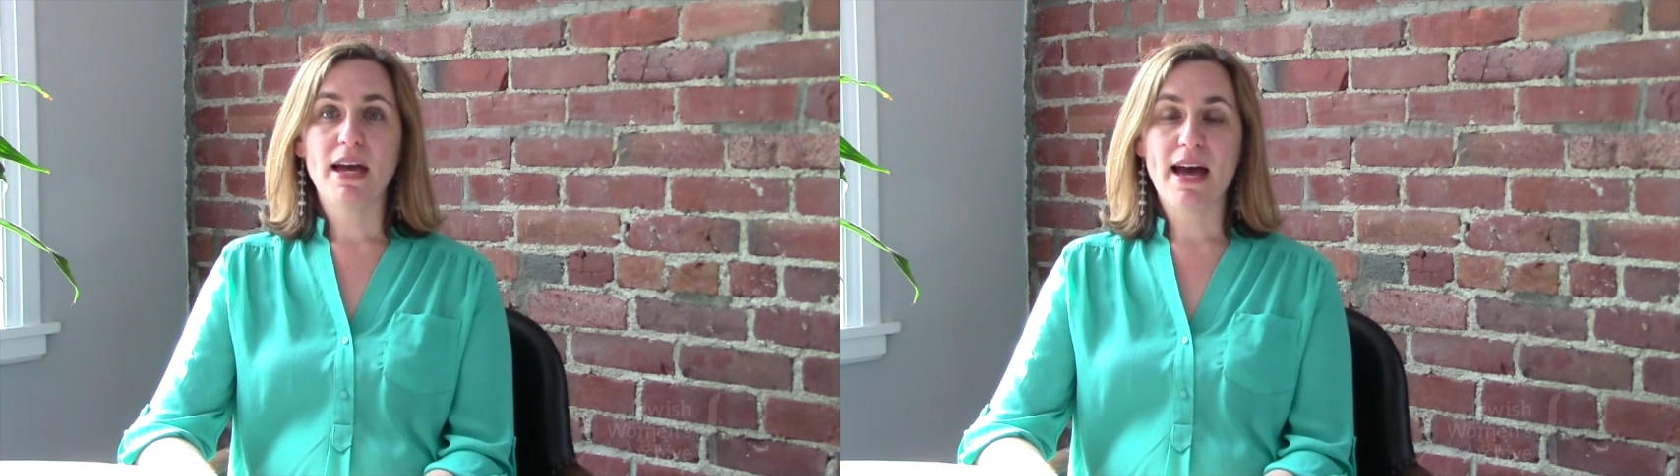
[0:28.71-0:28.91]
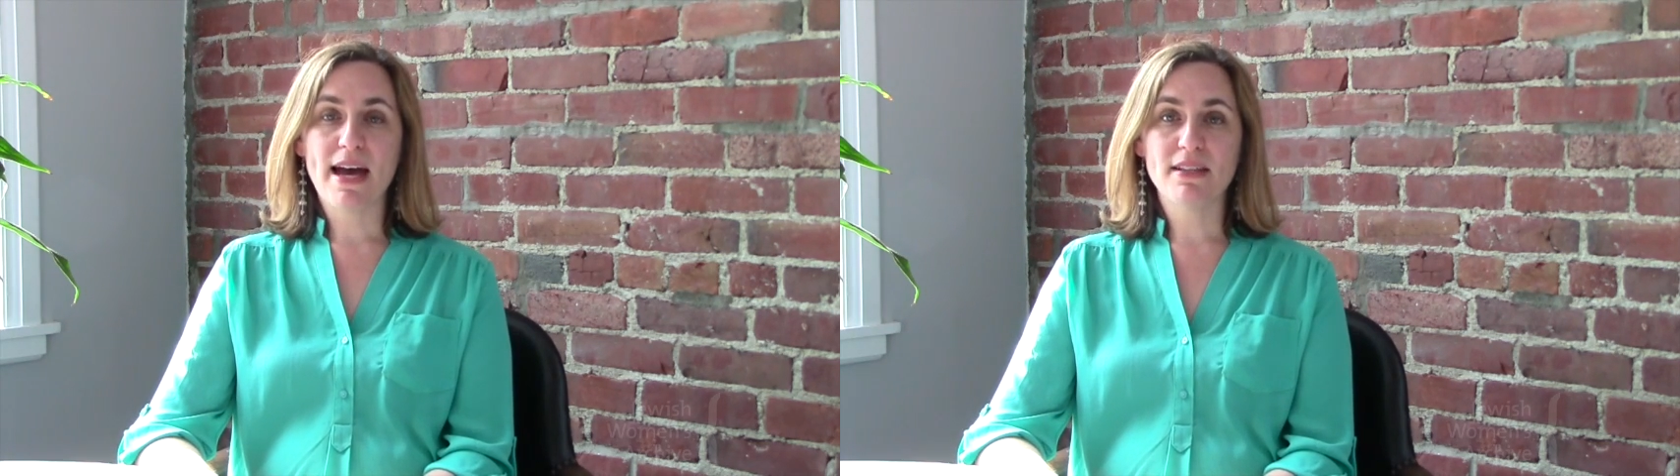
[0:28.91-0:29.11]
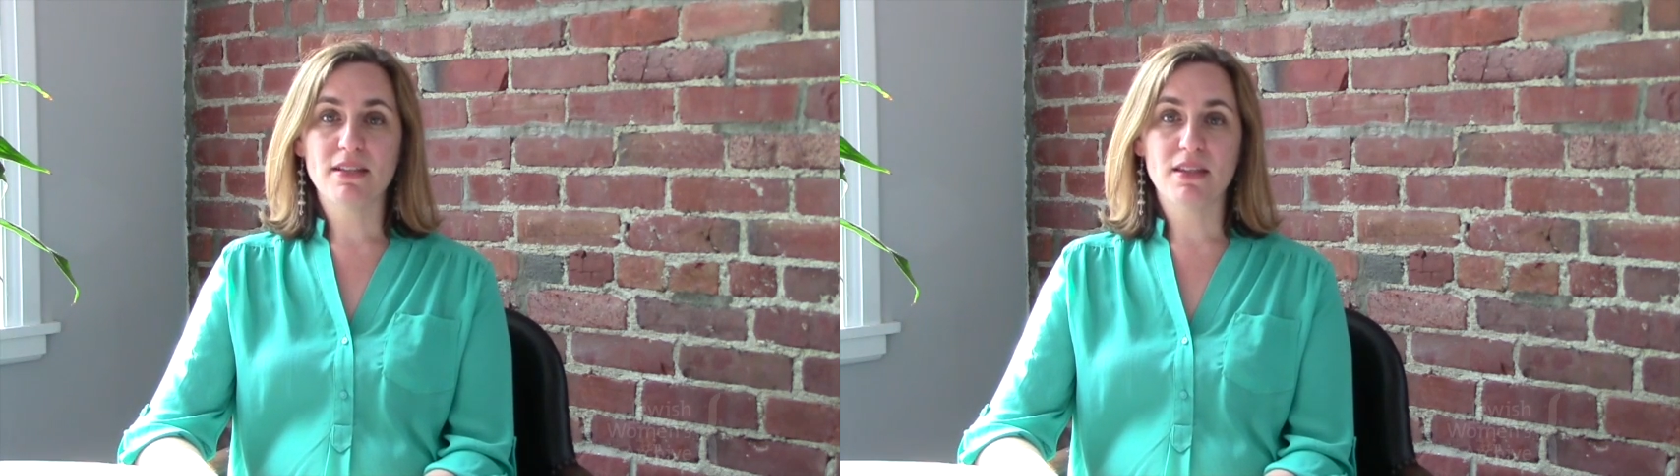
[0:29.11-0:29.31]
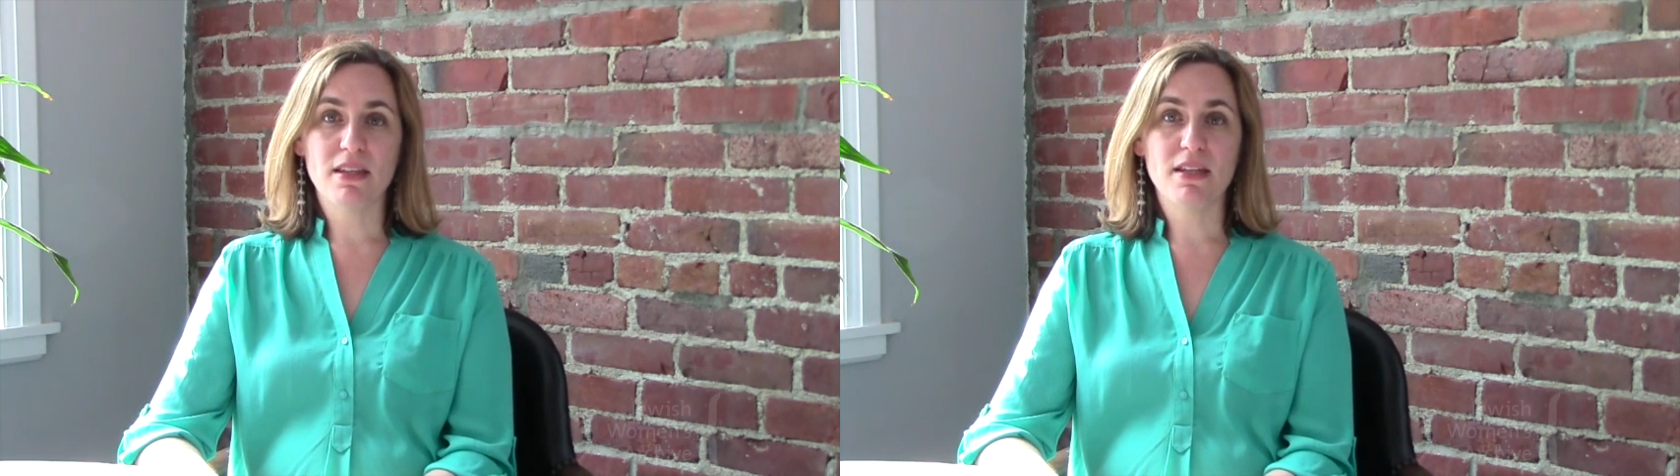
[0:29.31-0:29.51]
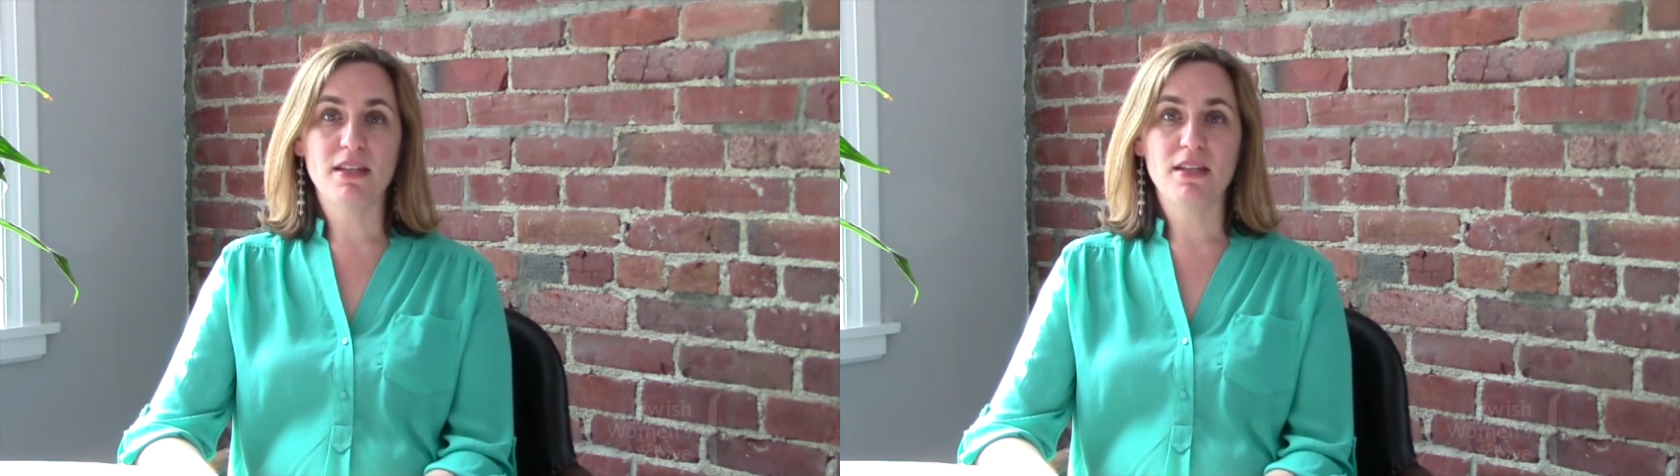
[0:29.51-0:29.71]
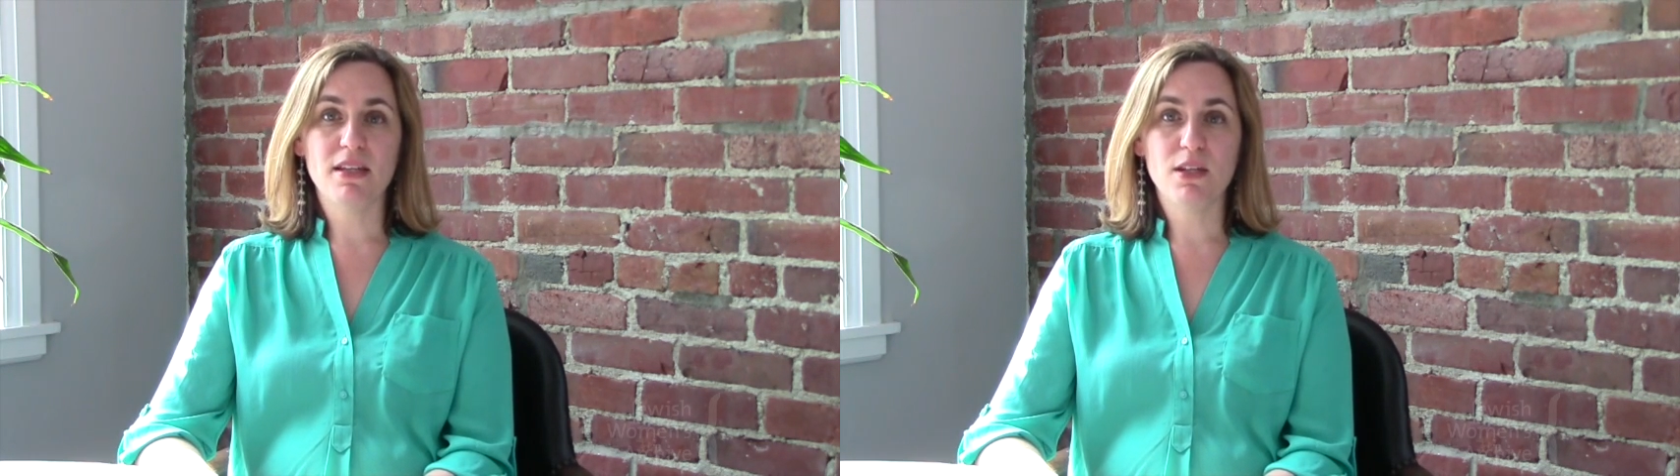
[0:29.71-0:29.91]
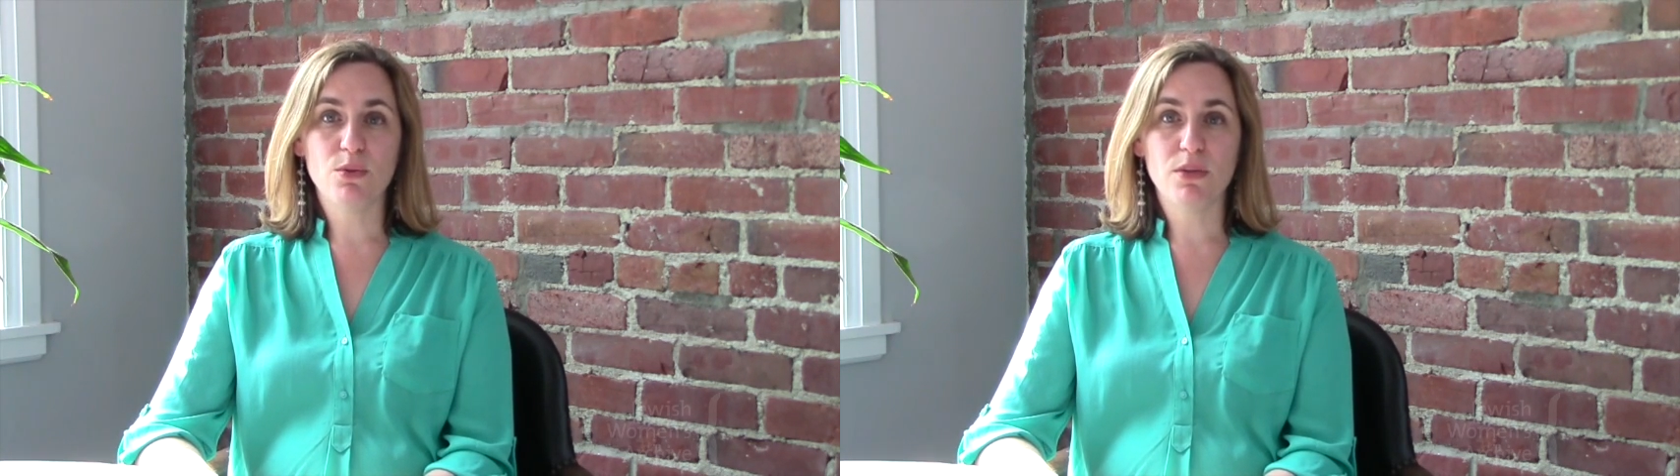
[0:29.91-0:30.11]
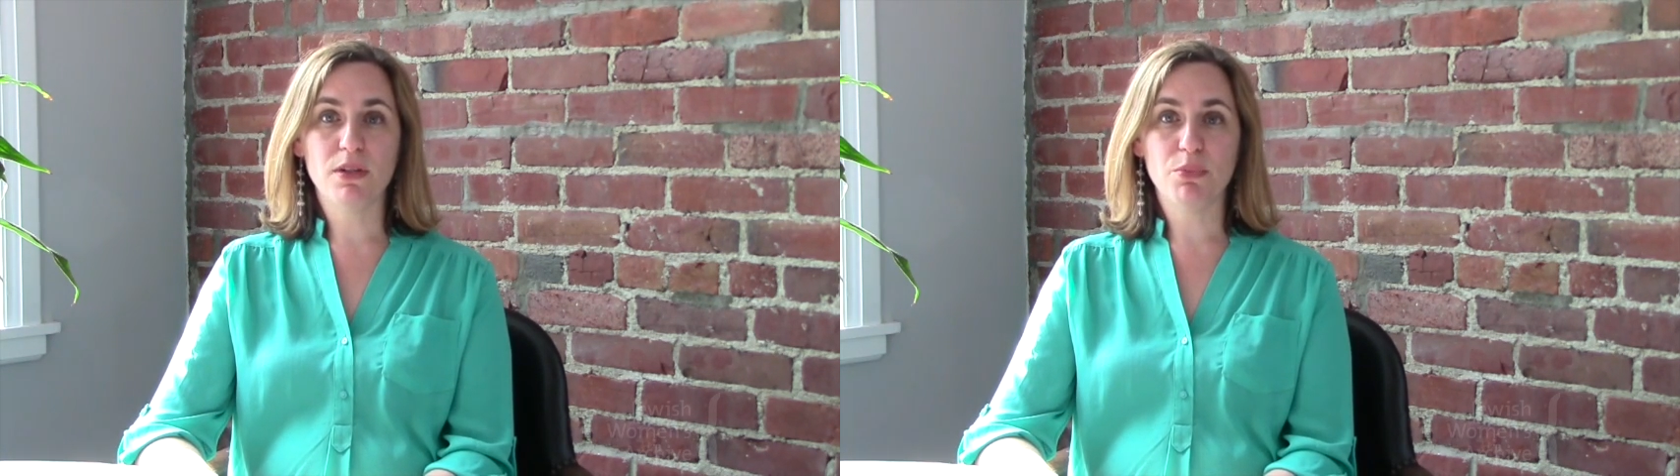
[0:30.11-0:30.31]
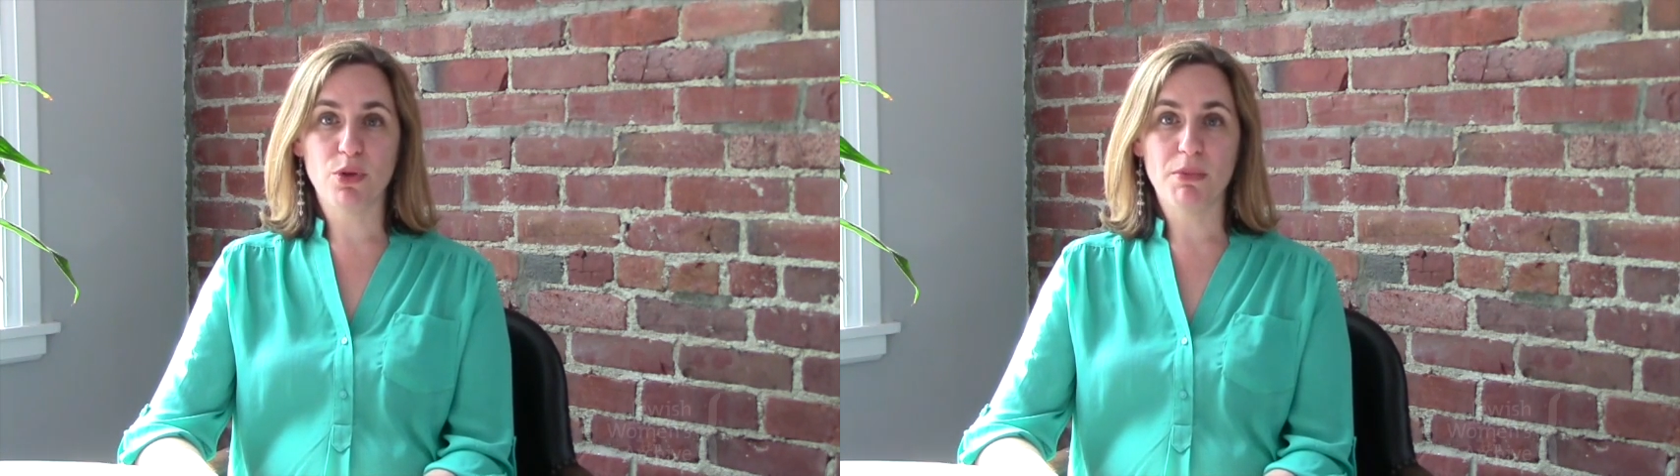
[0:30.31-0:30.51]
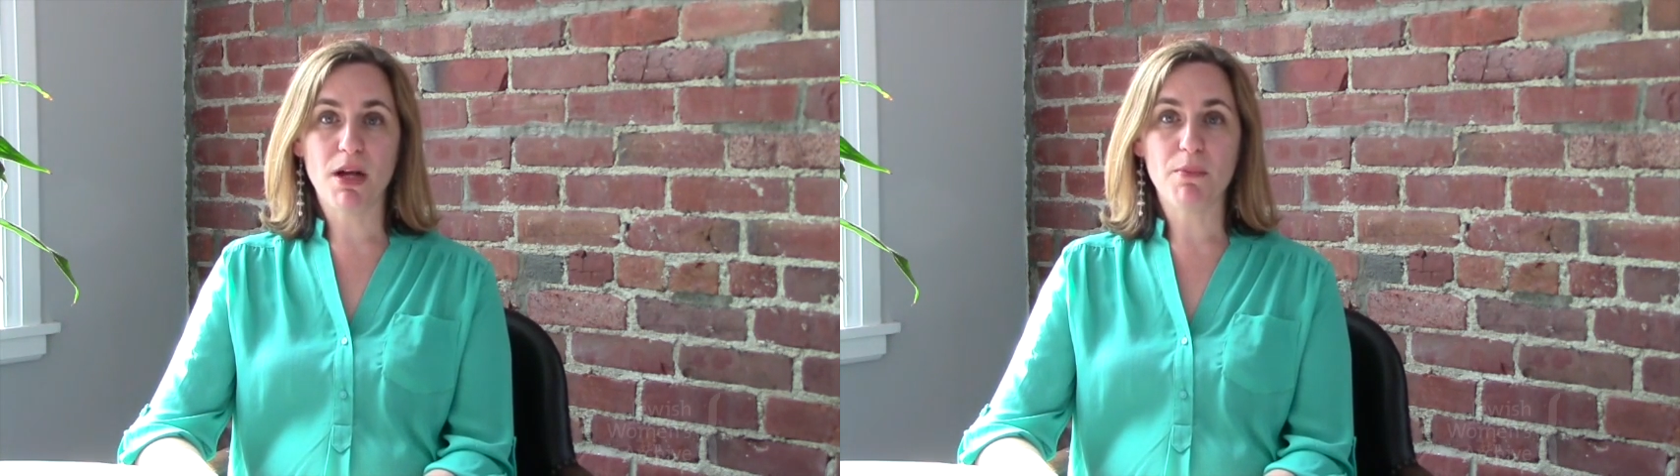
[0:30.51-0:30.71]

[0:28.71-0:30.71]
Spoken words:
ask the Equal Employment